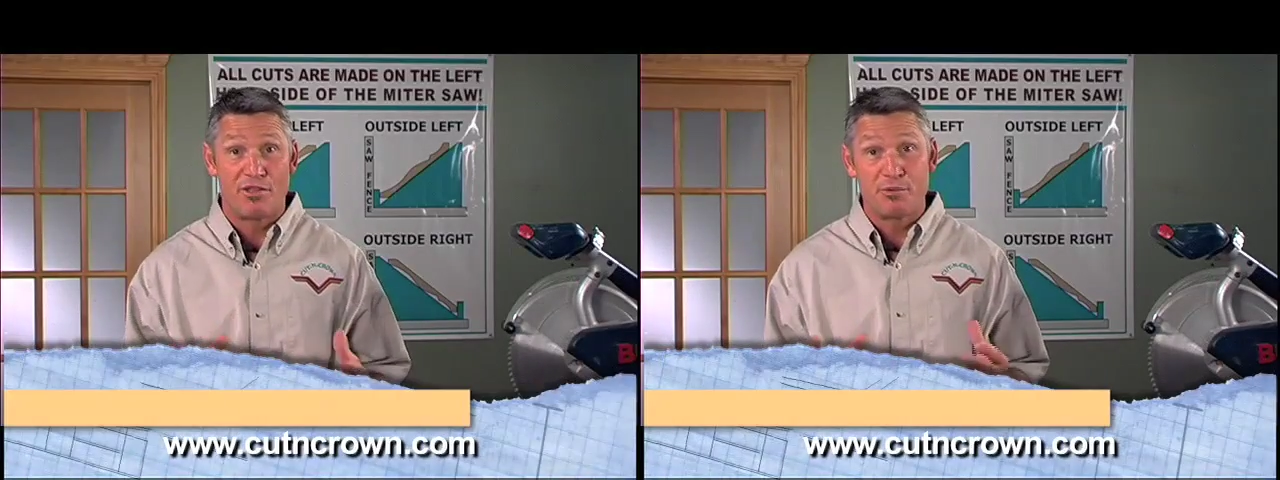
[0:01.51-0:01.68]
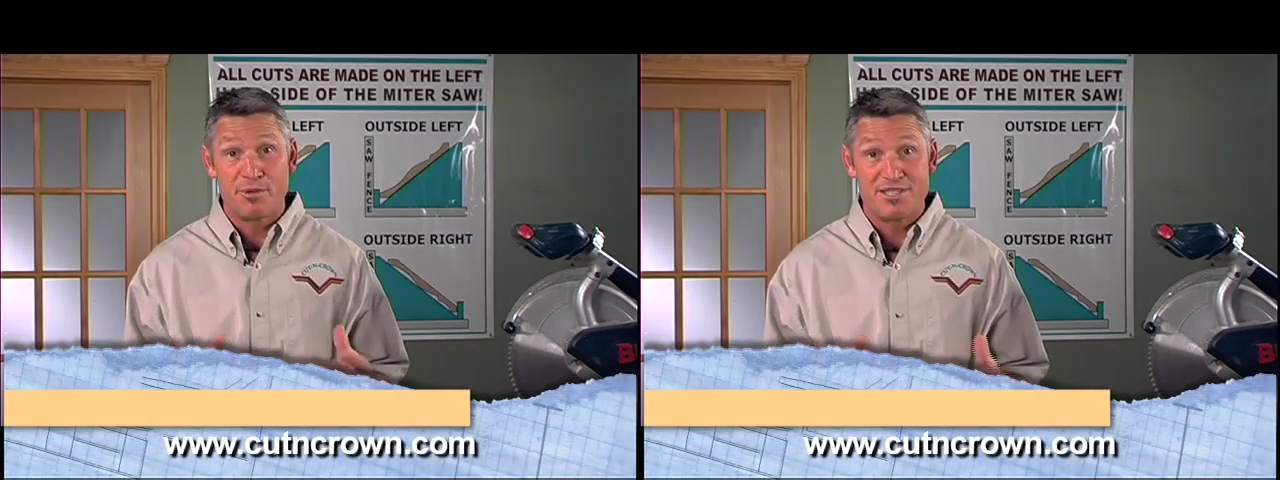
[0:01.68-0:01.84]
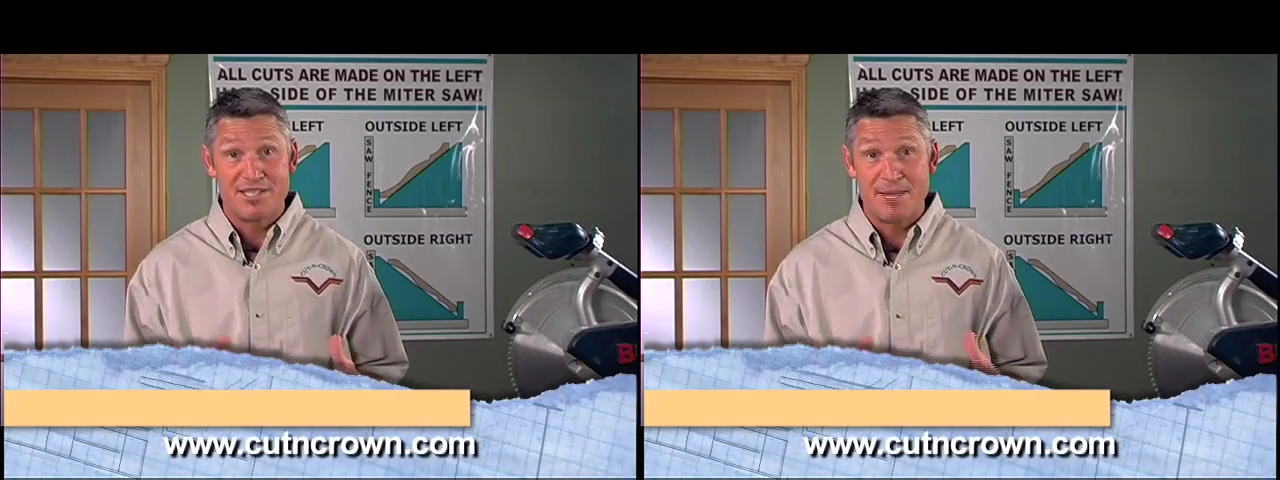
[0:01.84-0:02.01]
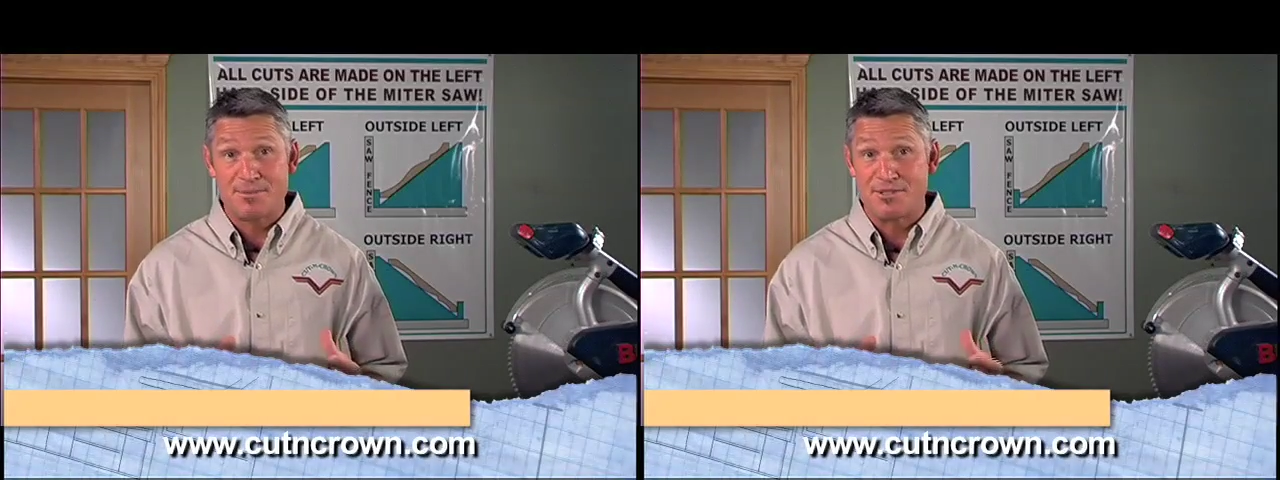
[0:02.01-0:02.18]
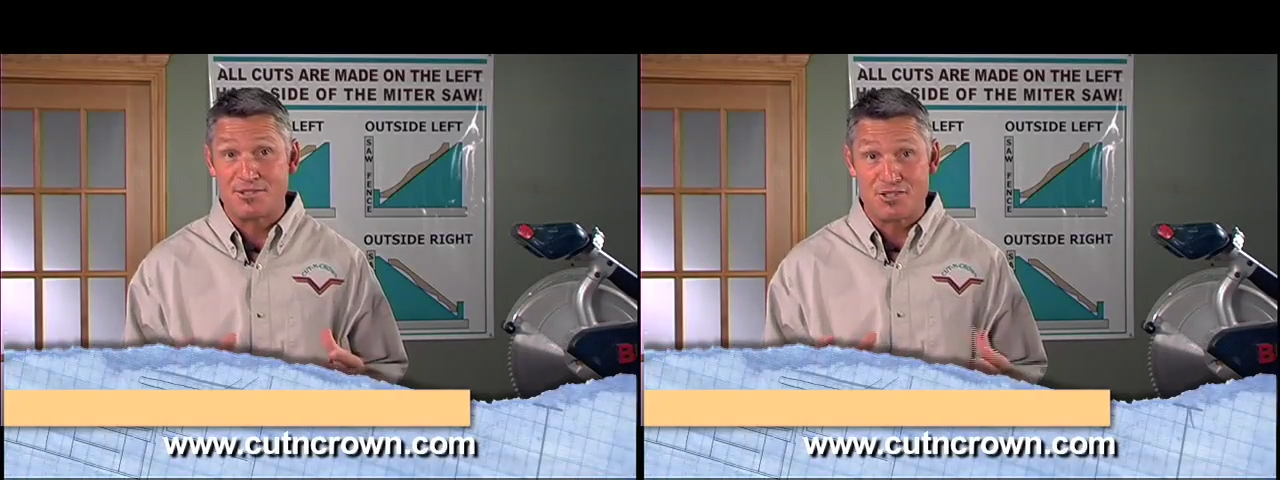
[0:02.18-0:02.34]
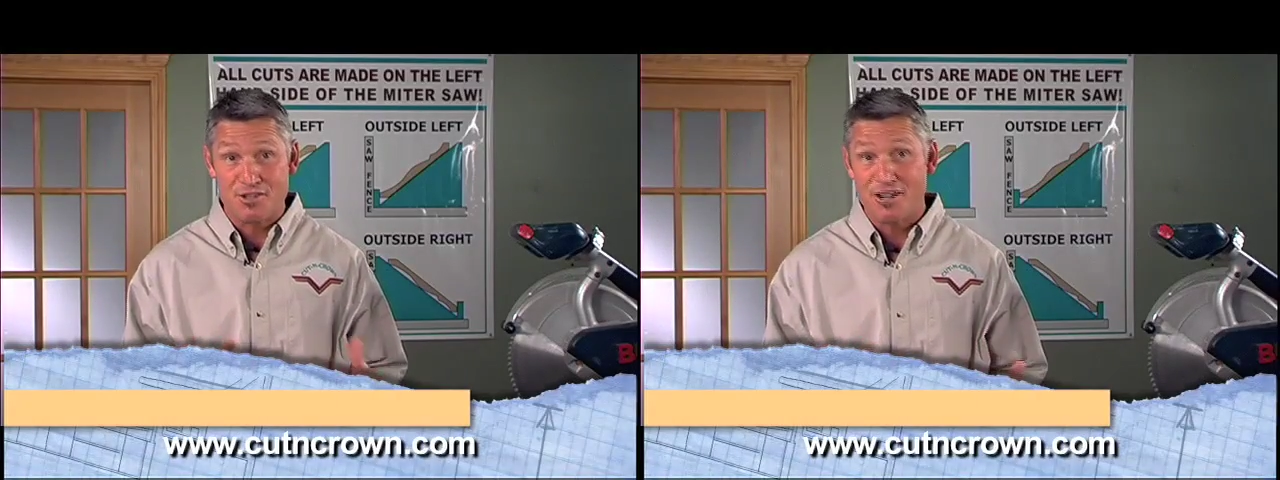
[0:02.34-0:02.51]
3 steps
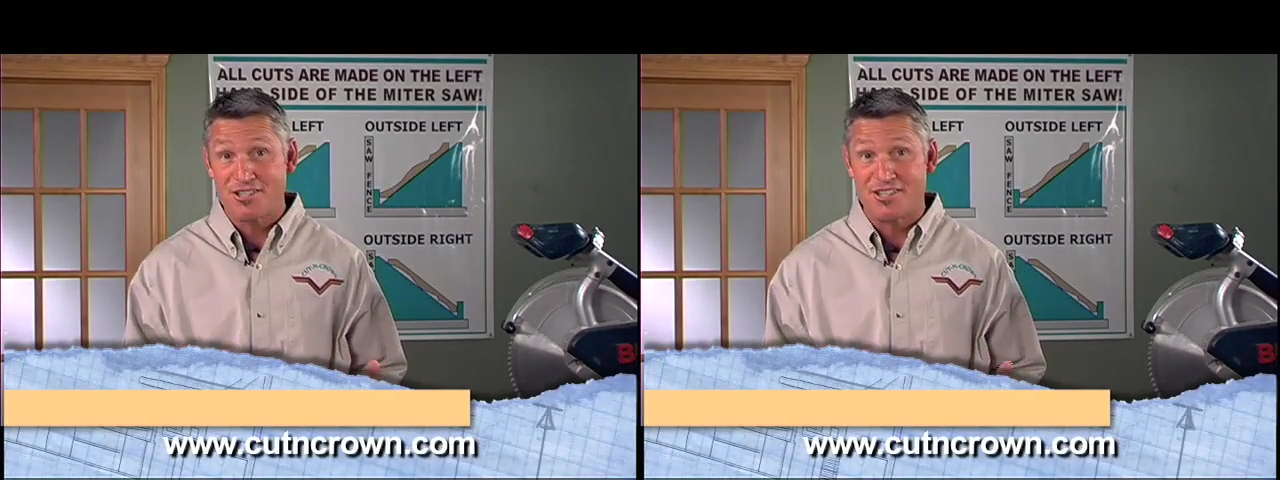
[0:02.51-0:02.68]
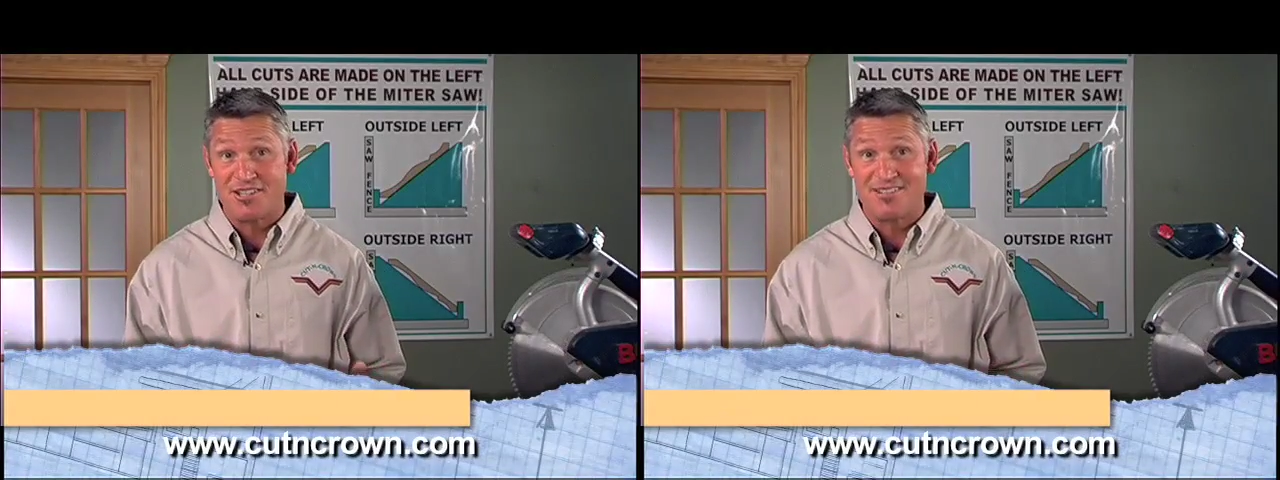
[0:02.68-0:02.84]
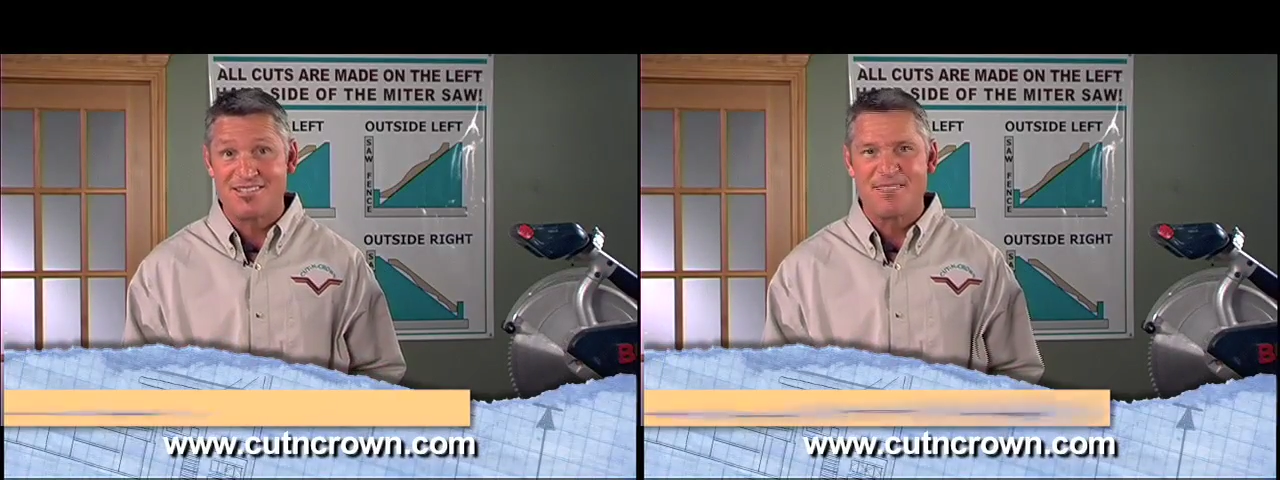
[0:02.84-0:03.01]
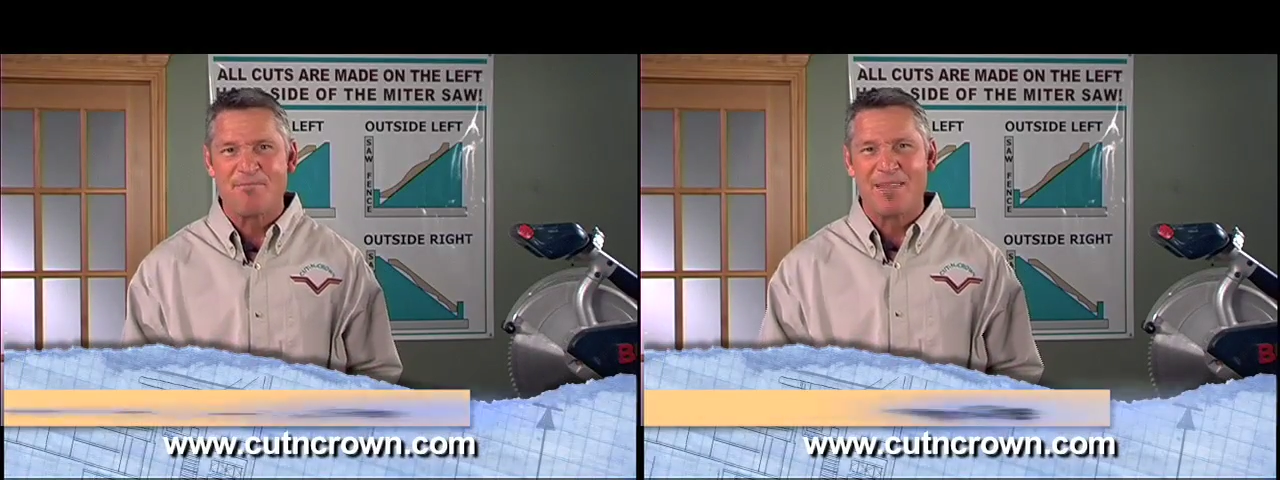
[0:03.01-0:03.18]
instructions